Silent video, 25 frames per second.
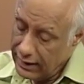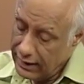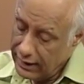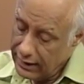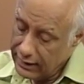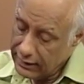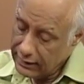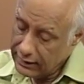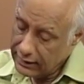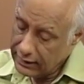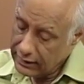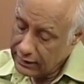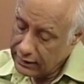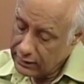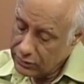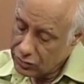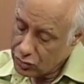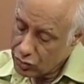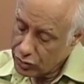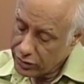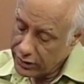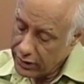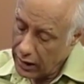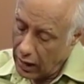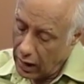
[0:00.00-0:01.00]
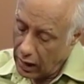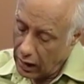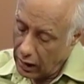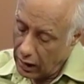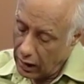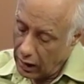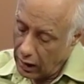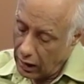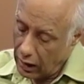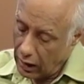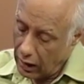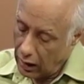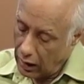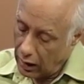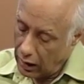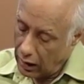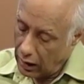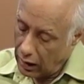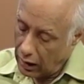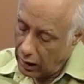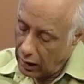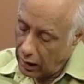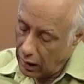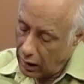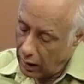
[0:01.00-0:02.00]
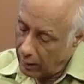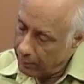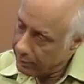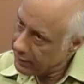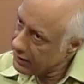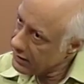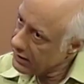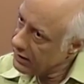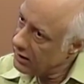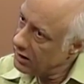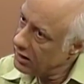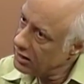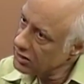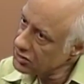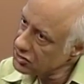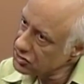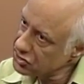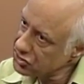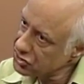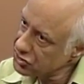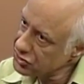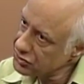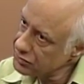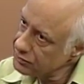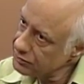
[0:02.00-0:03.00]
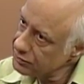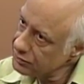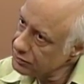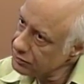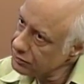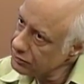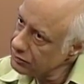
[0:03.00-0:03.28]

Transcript: And so the upper castes